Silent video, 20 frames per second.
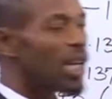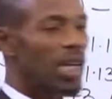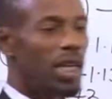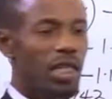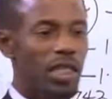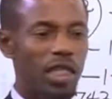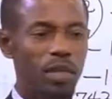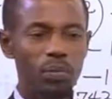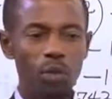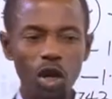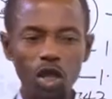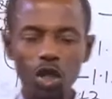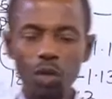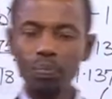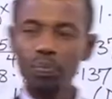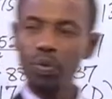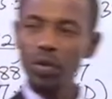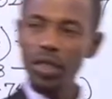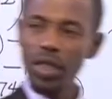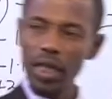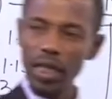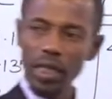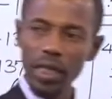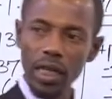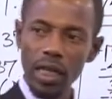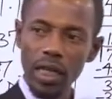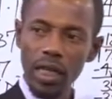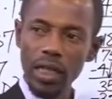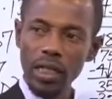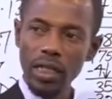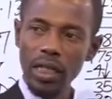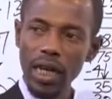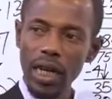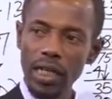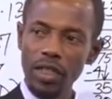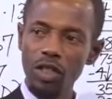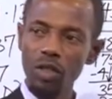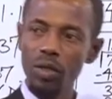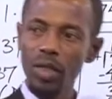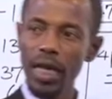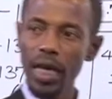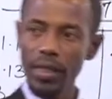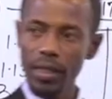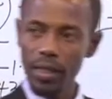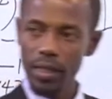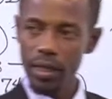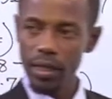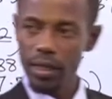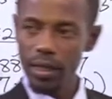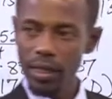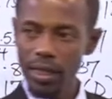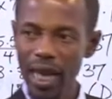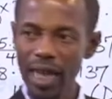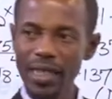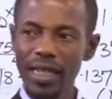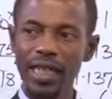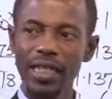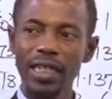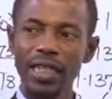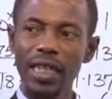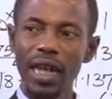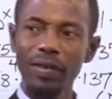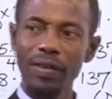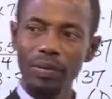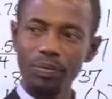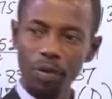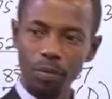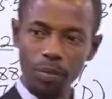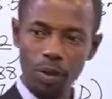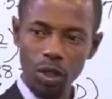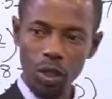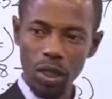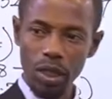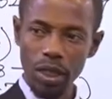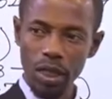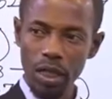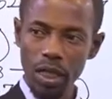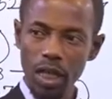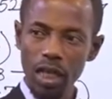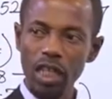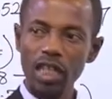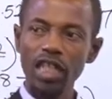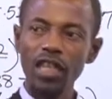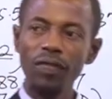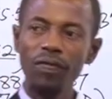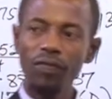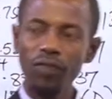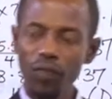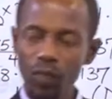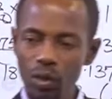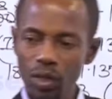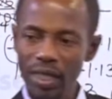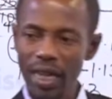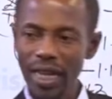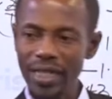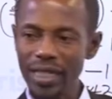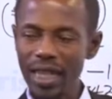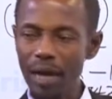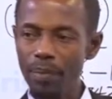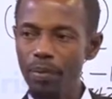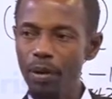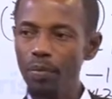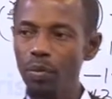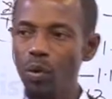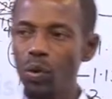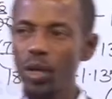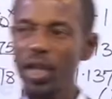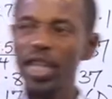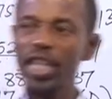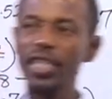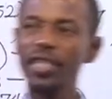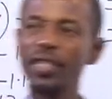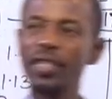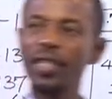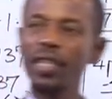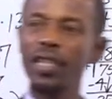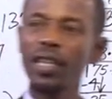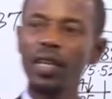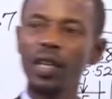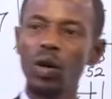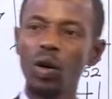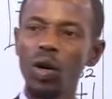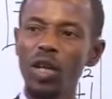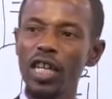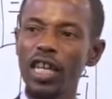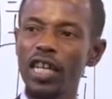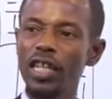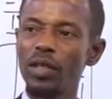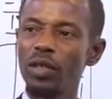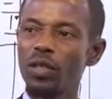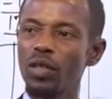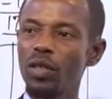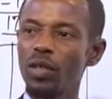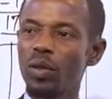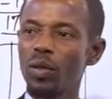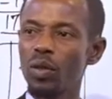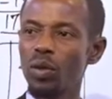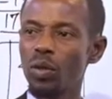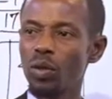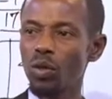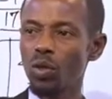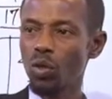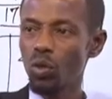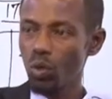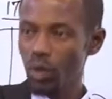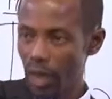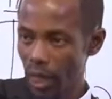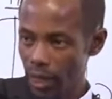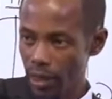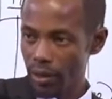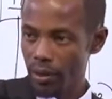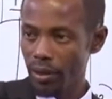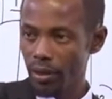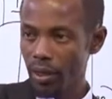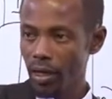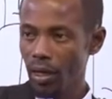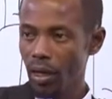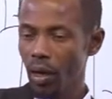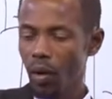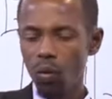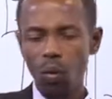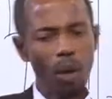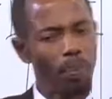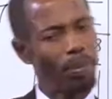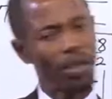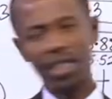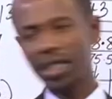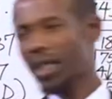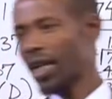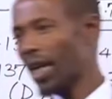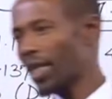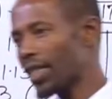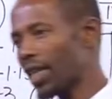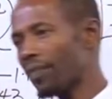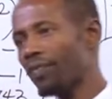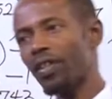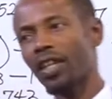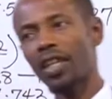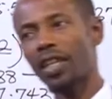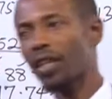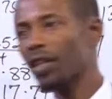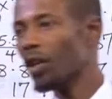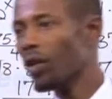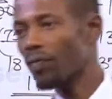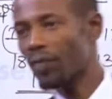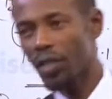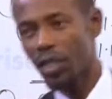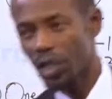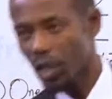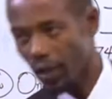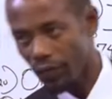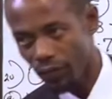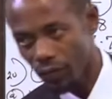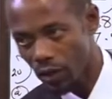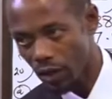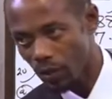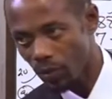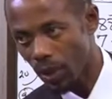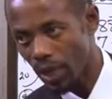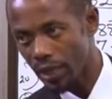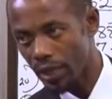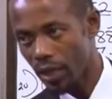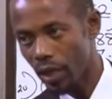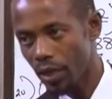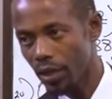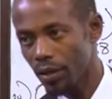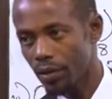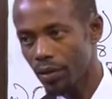The more you put in, the less you get. That's an indirect proportion. The food that 10 people will eat in 2 days, one person can definitely not finish that food in 1 day.